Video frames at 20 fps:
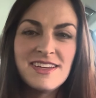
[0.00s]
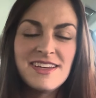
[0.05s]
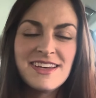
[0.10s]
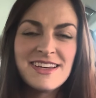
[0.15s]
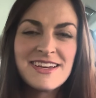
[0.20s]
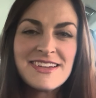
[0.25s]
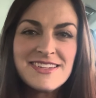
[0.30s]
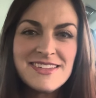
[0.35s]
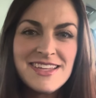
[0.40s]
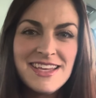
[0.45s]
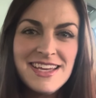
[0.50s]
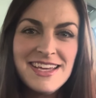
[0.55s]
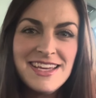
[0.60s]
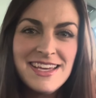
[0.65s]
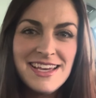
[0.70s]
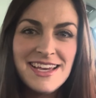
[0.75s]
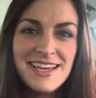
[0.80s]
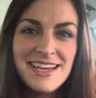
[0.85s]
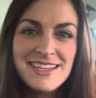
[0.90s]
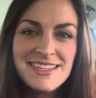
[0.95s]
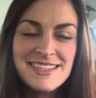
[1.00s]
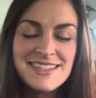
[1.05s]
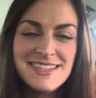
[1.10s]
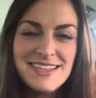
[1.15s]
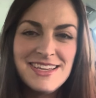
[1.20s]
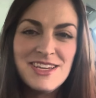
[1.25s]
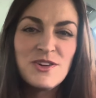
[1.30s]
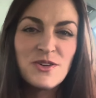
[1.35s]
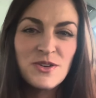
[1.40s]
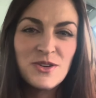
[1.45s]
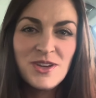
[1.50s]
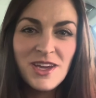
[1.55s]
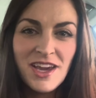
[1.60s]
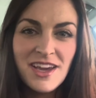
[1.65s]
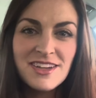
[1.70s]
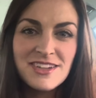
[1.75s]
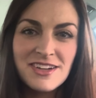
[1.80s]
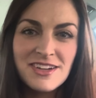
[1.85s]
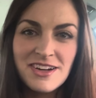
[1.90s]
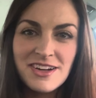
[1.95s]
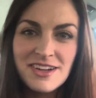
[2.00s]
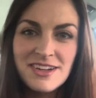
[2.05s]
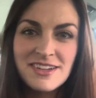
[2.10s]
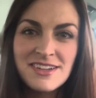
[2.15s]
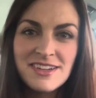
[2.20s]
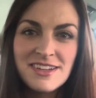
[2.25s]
because He is the creator.